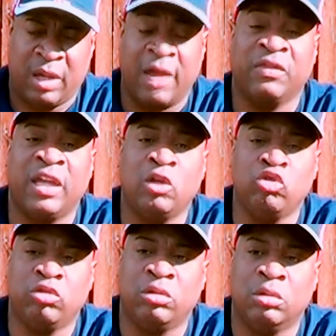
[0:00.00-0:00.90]
And then
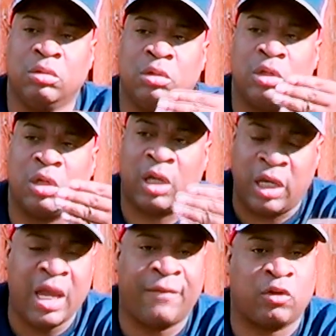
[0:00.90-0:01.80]

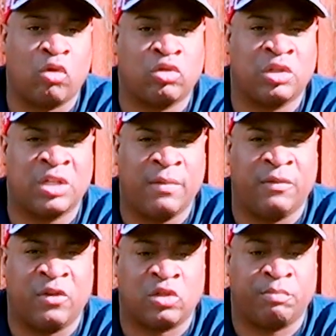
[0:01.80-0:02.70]
he has to go to a
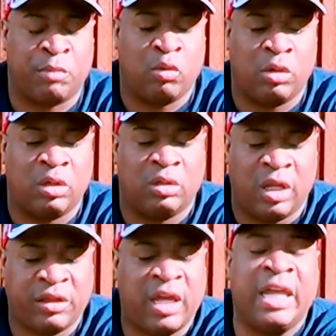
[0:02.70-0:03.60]
subdivision. But
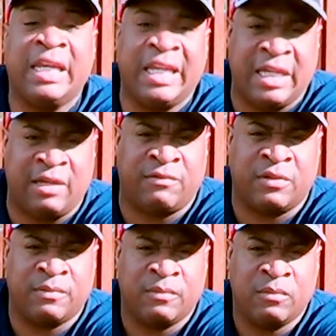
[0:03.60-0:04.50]
let's say he
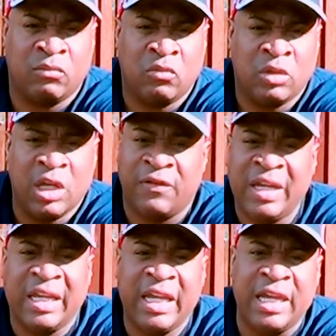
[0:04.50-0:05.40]
leaves. If
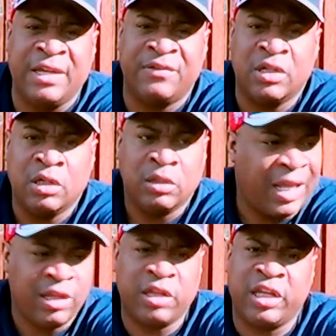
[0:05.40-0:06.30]
he leaves,
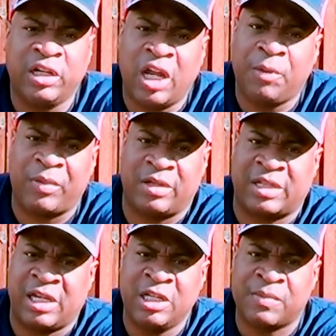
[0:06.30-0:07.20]
they can just get another player to
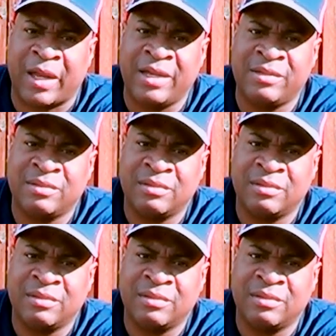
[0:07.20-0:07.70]
take his place.